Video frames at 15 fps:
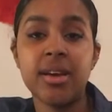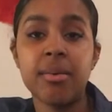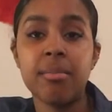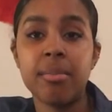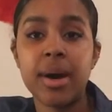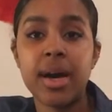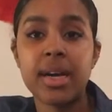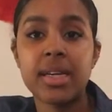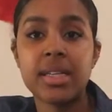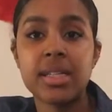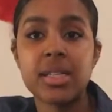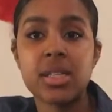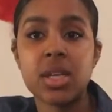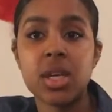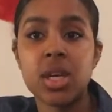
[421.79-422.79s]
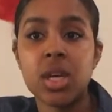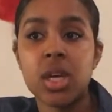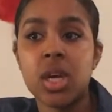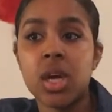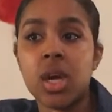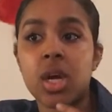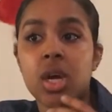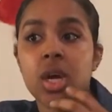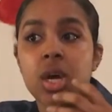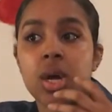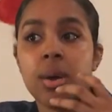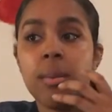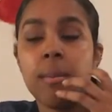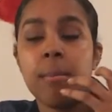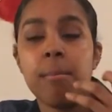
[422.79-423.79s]
combines
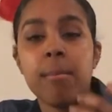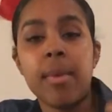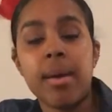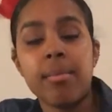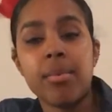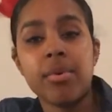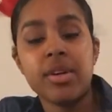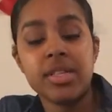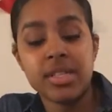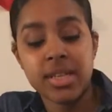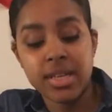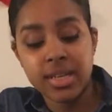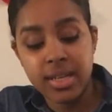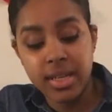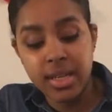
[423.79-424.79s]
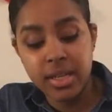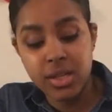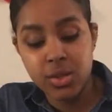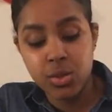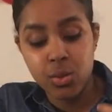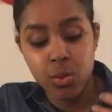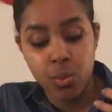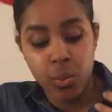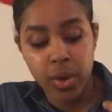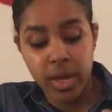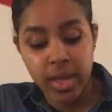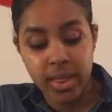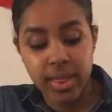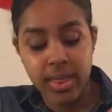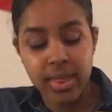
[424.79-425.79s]
memory techniques
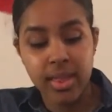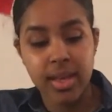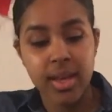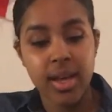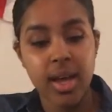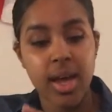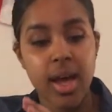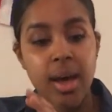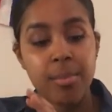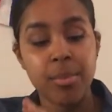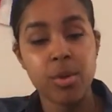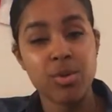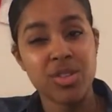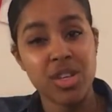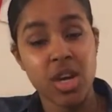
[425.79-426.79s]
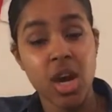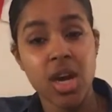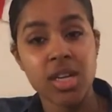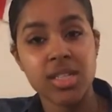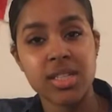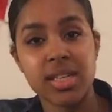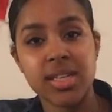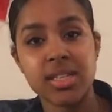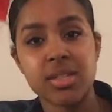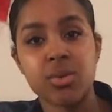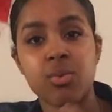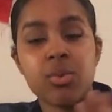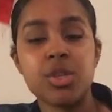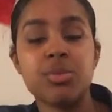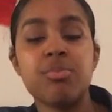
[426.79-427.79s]
with amusing content,
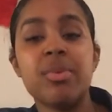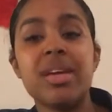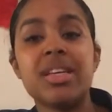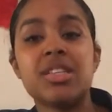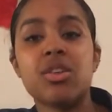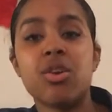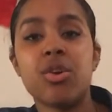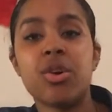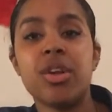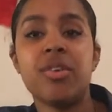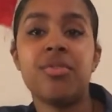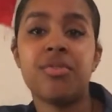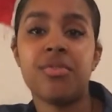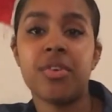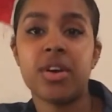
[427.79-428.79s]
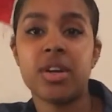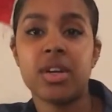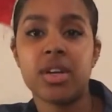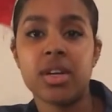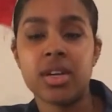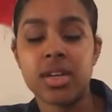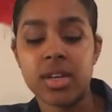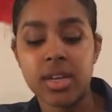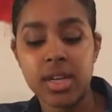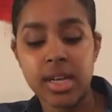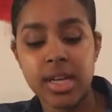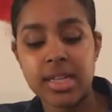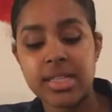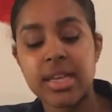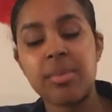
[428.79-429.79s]
which makes learning fun.
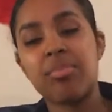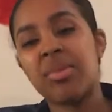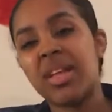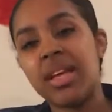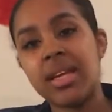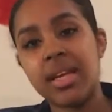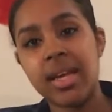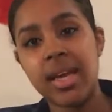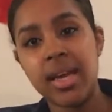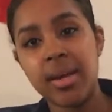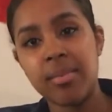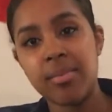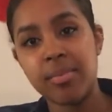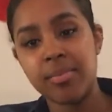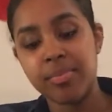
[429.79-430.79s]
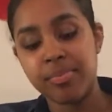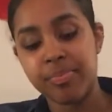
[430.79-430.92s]
It's like playing a game